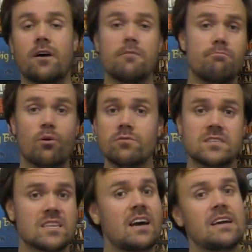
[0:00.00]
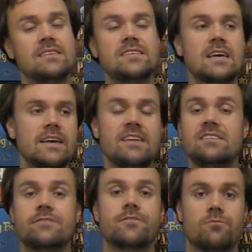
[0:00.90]
on both sides in
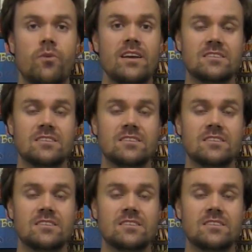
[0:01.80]
different ways.